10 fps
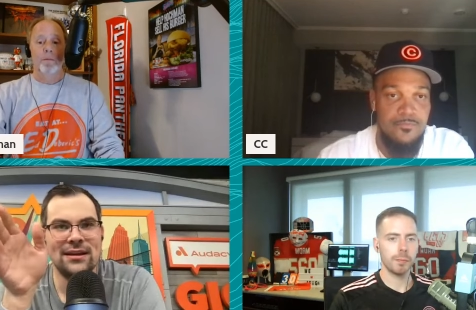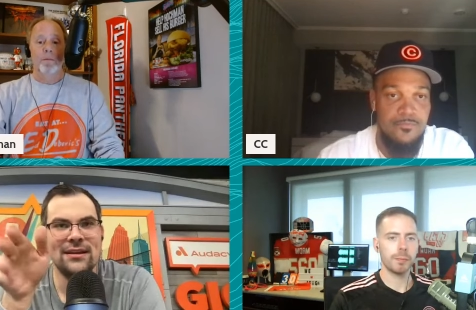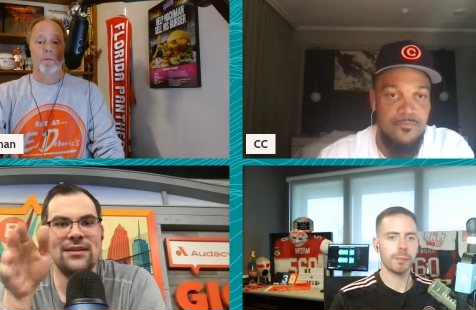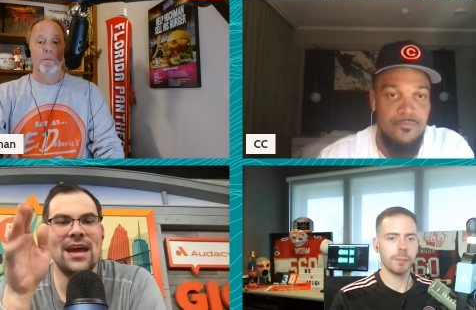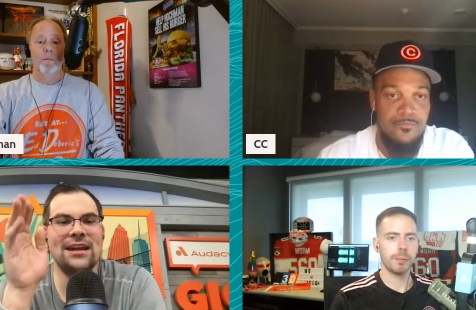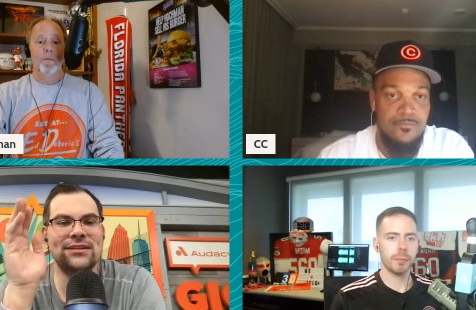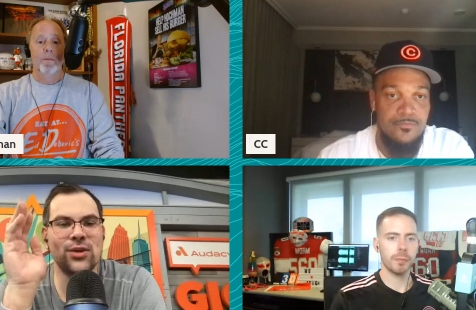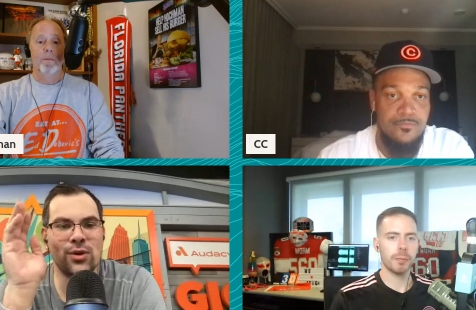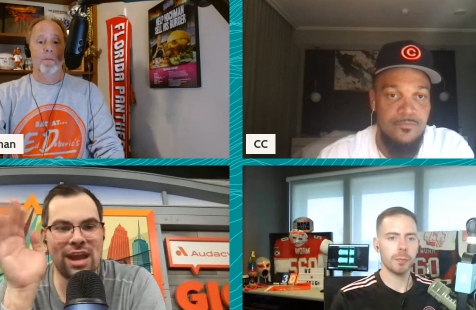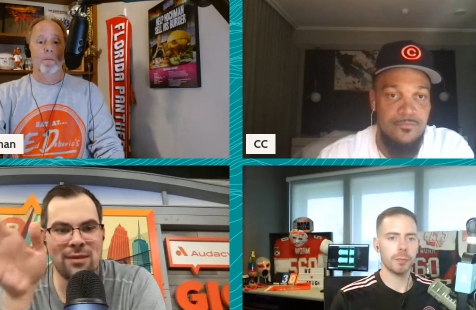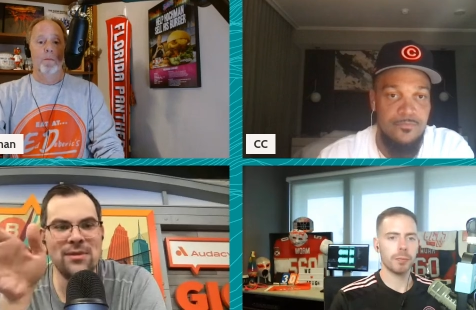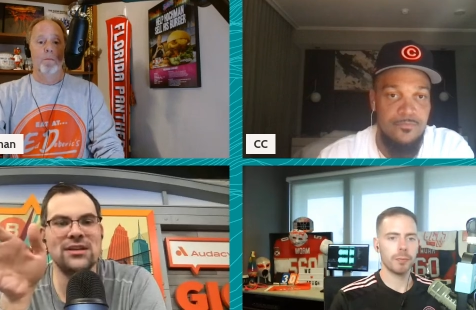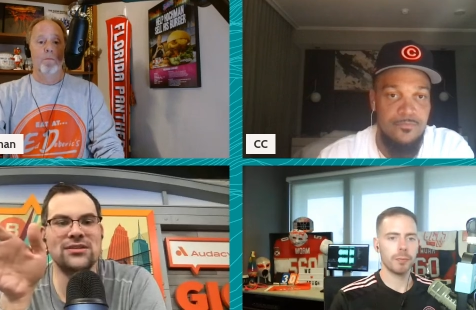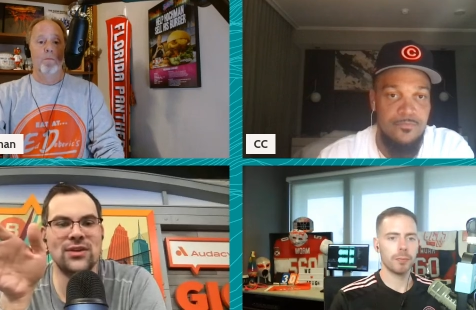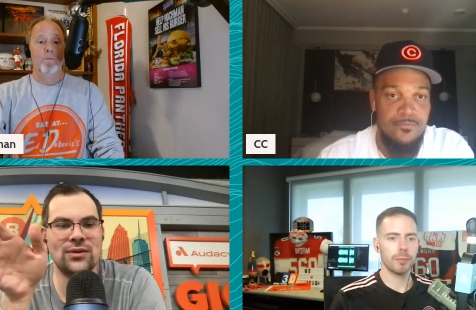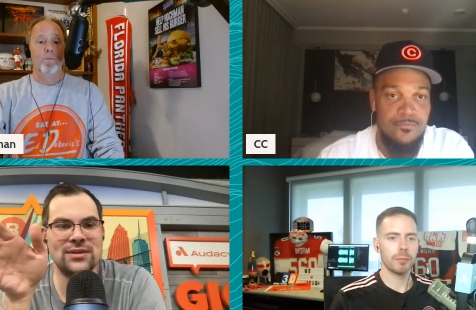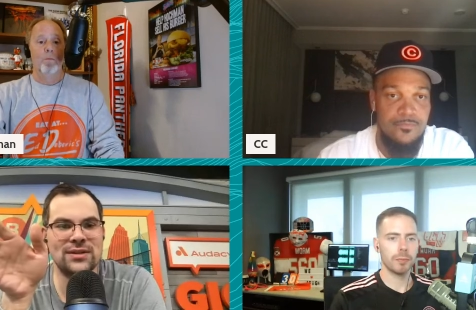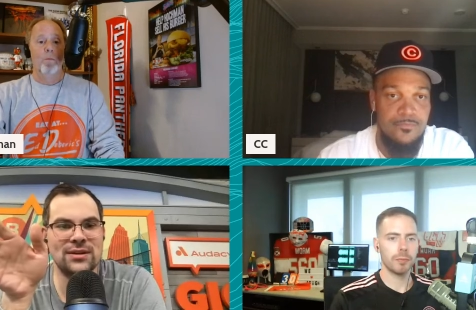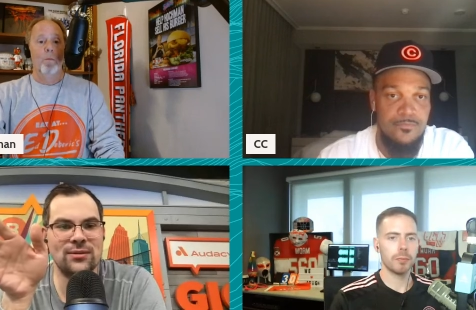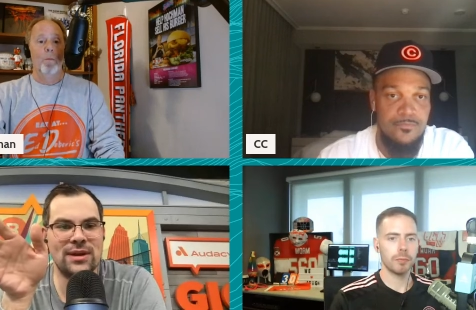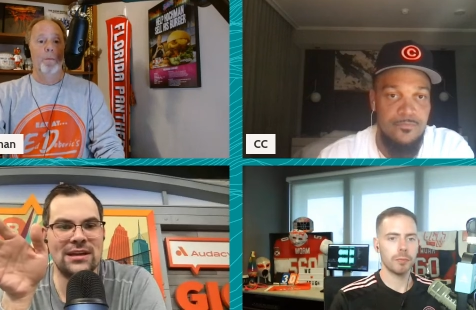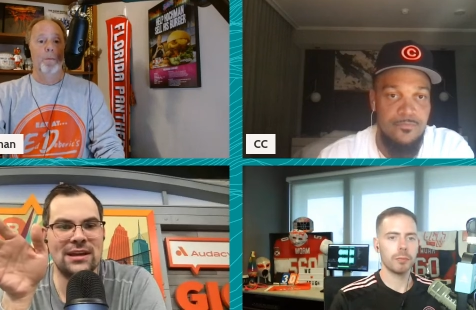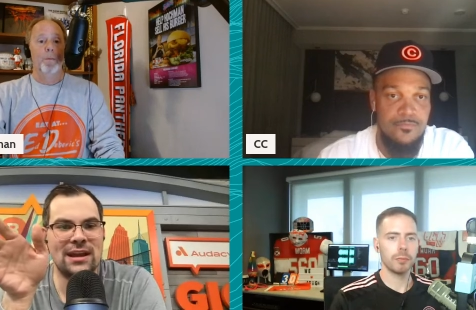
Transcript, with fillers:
Speaker 1: Then it's okay. Minnesota's going to win,